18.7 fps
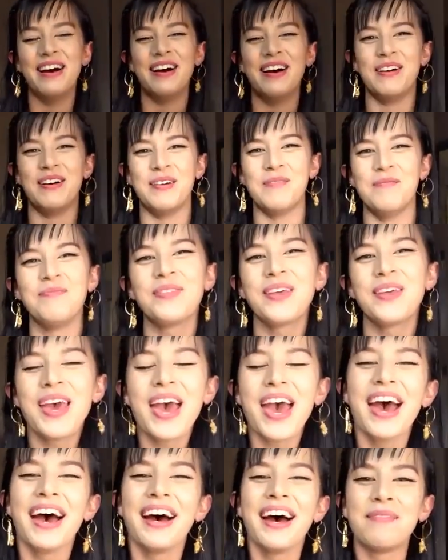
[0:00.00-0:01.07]
um,
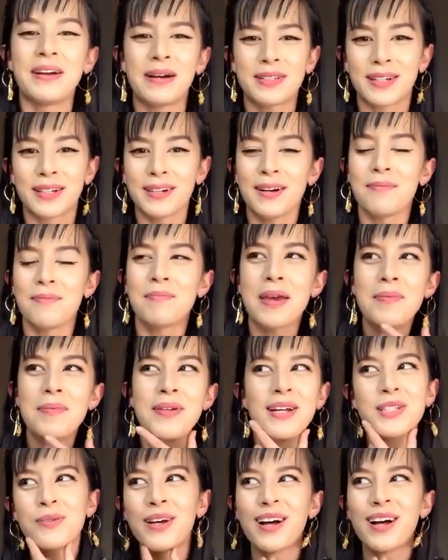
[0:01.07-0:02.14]
but I was like, oh, maybe
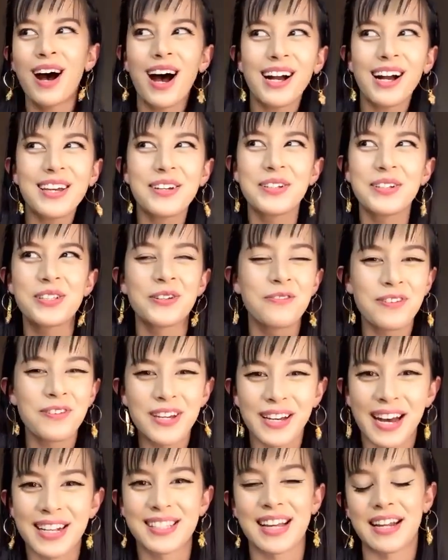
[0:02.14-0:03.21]
that's why Hagia Sophia
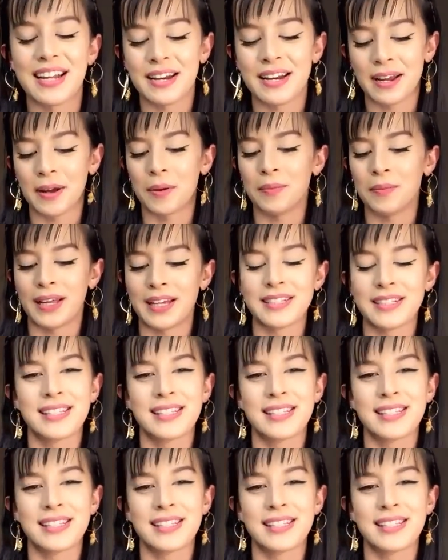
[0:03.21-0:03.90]
has that name, like